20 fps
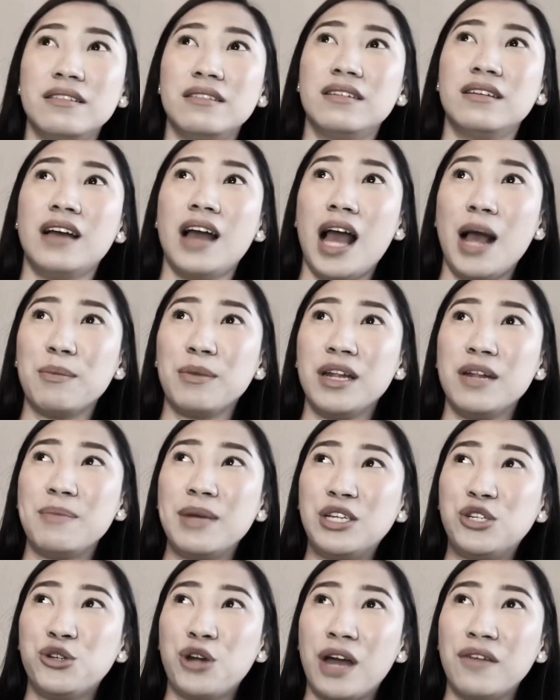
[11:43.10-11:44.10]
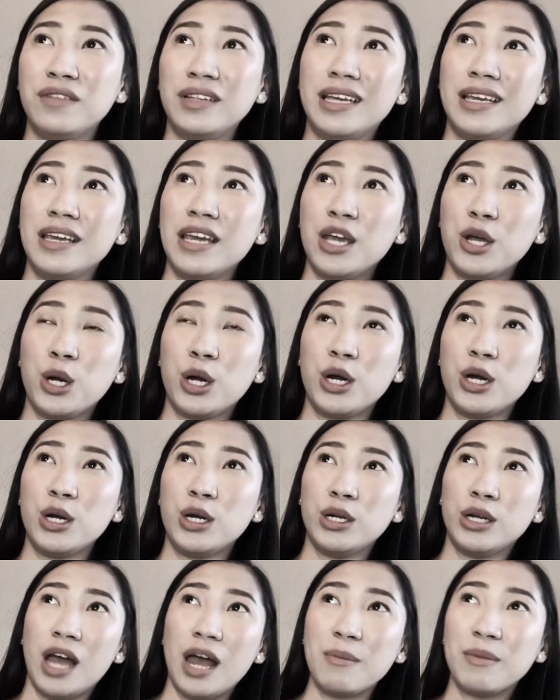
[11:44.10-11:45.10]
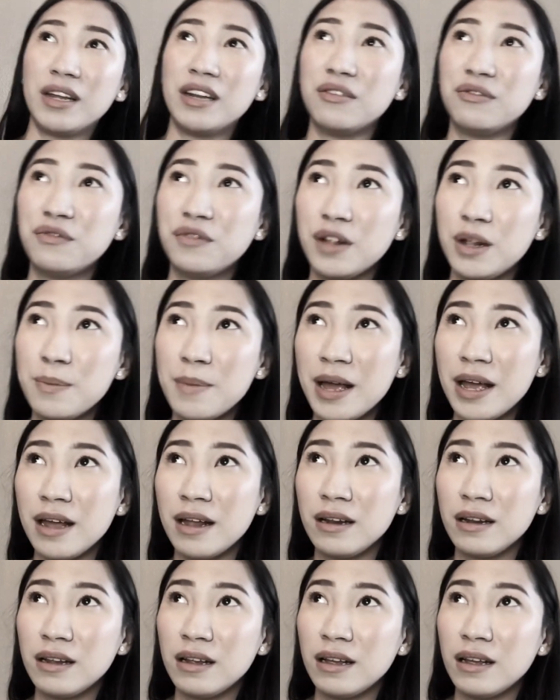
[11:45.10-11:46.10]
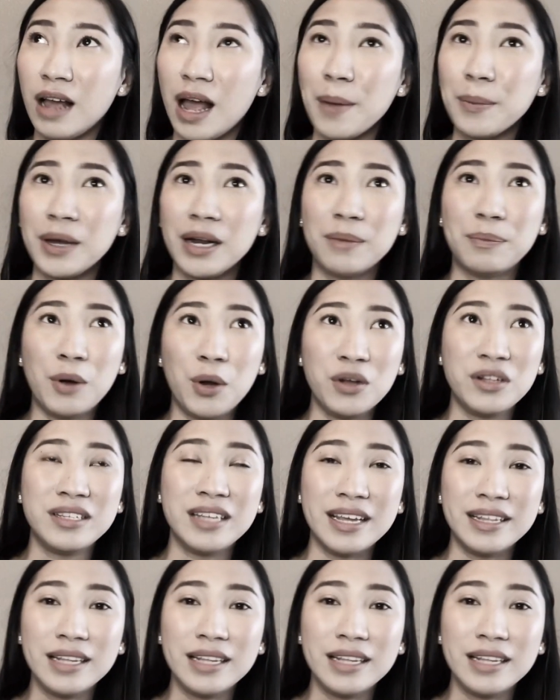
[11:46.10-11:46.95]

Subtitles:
I'm gonna be traveling here, I'm gonna film it, I'm gonna post it,